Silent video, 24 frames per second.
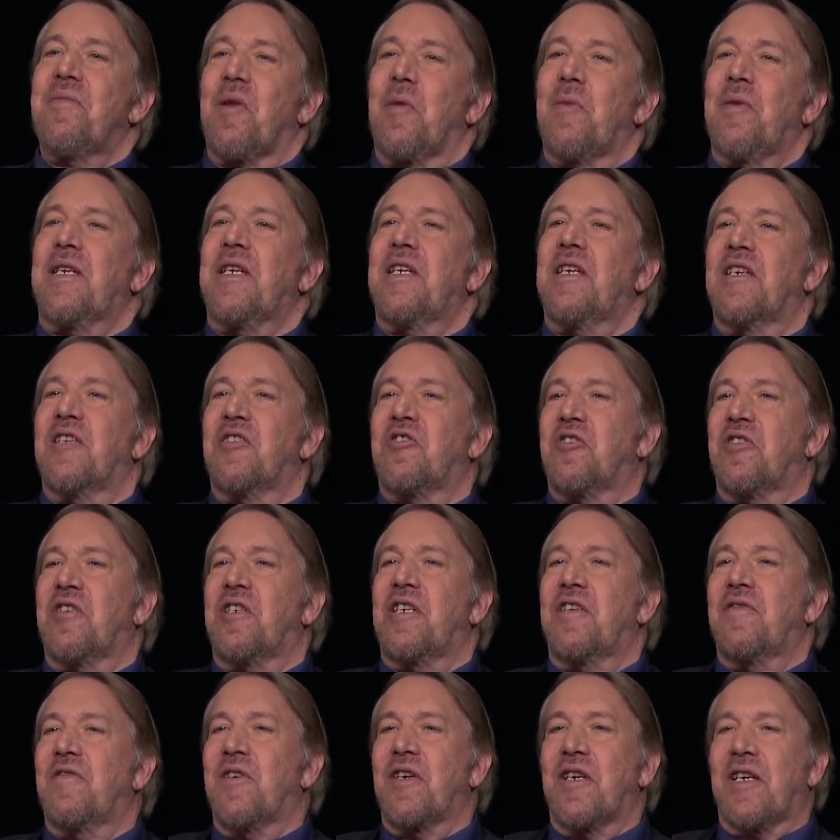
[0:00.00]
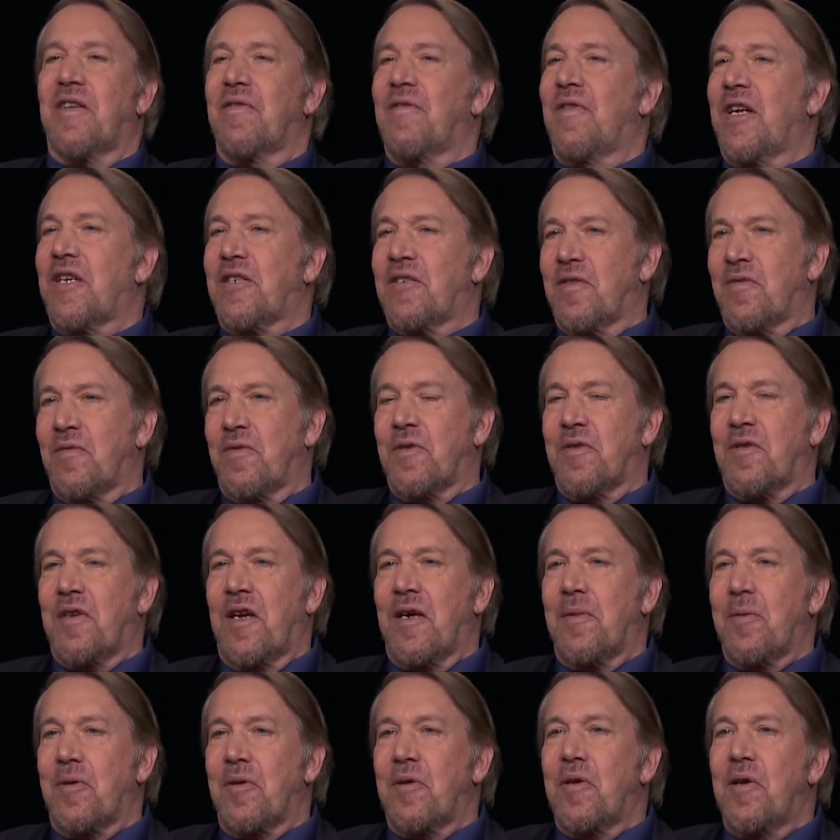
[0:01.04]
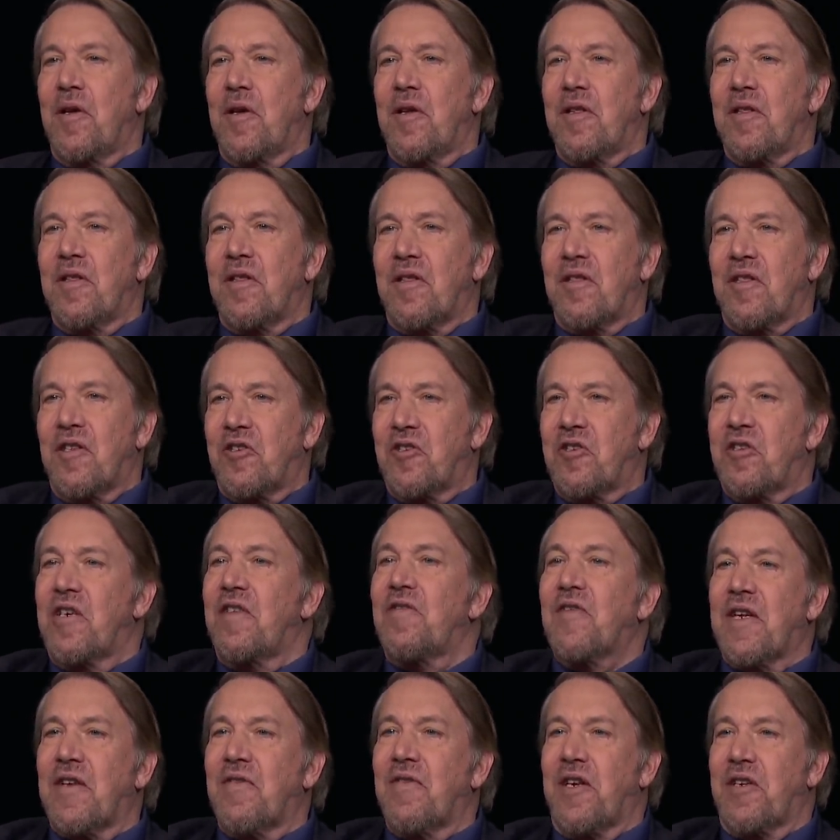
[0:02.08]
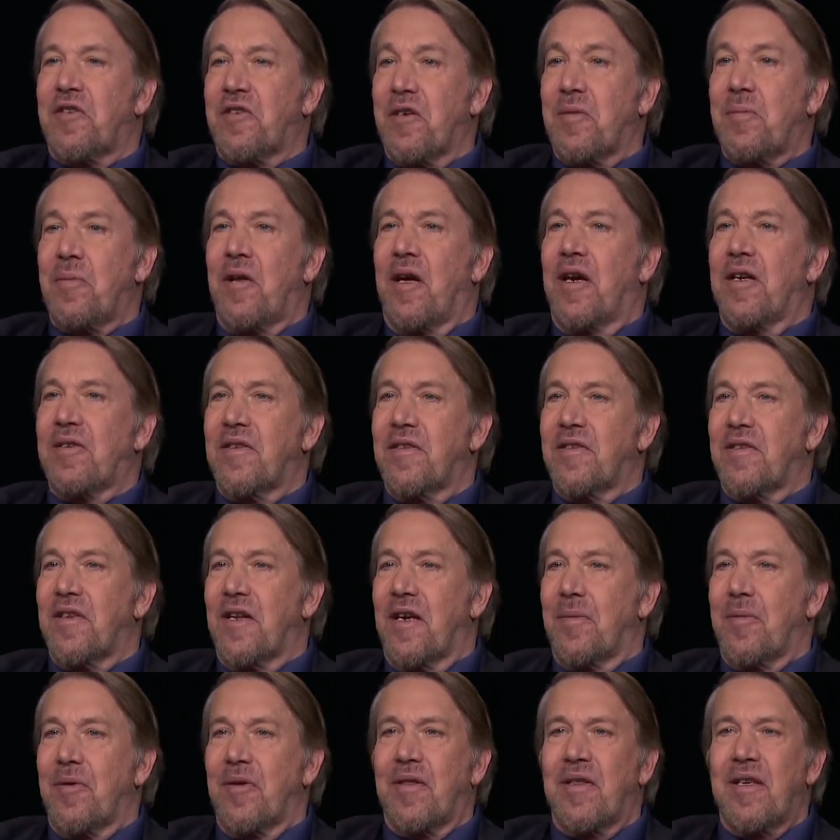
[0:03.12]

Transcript: we need a Geneva Convention for cyber, the Geneva Convention applies to cyber.